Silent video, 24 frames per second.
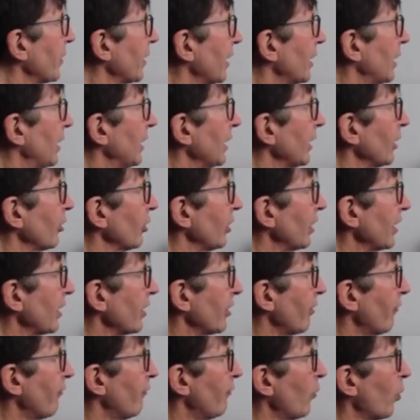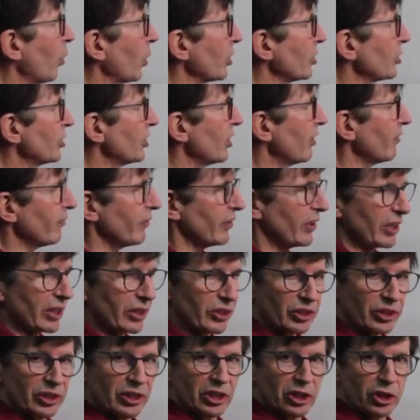Clearly the force of
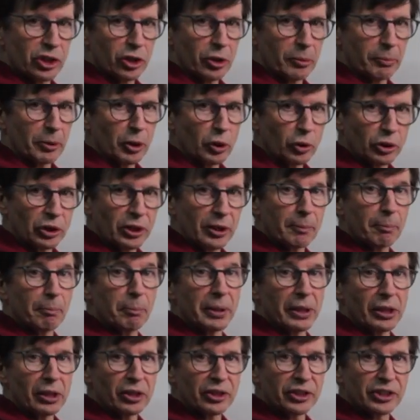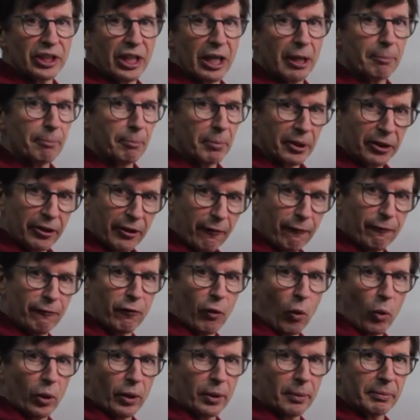this distribution builds up, but the
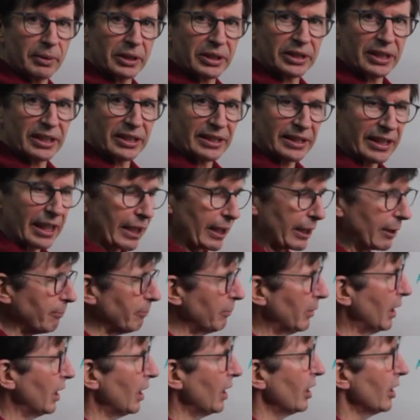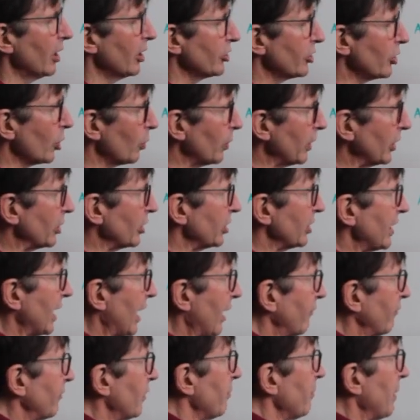form is the same. So we just
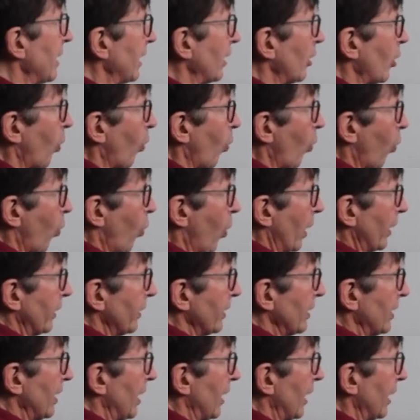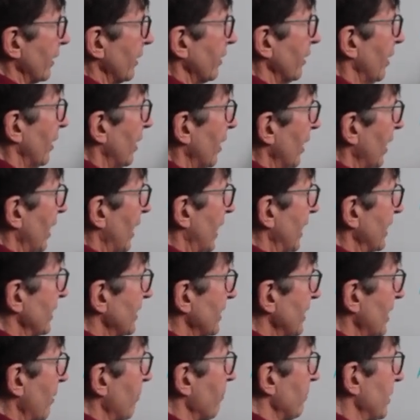have to make one cut at
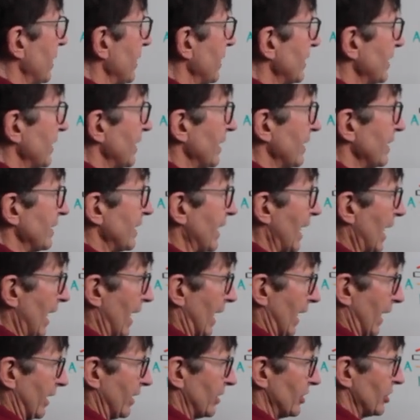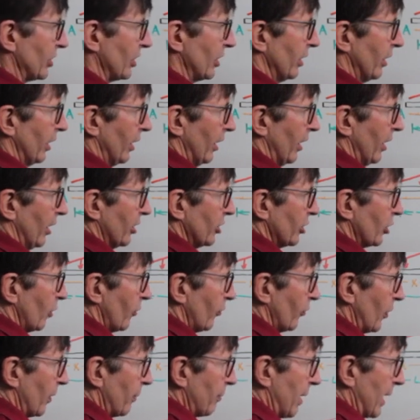some distance x. So if
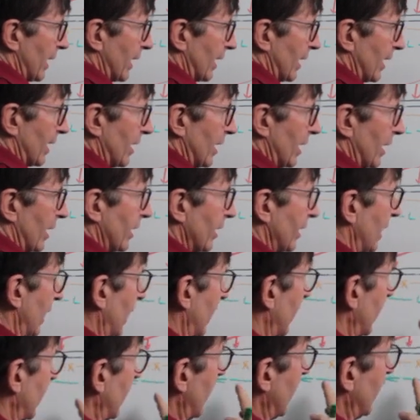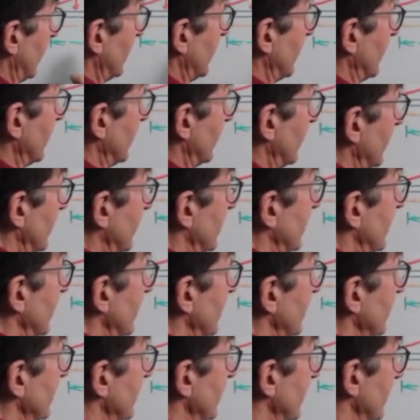we make a cut at any
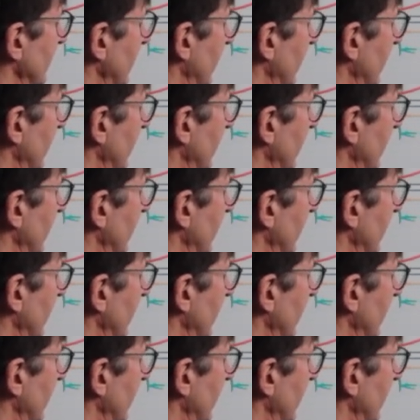distance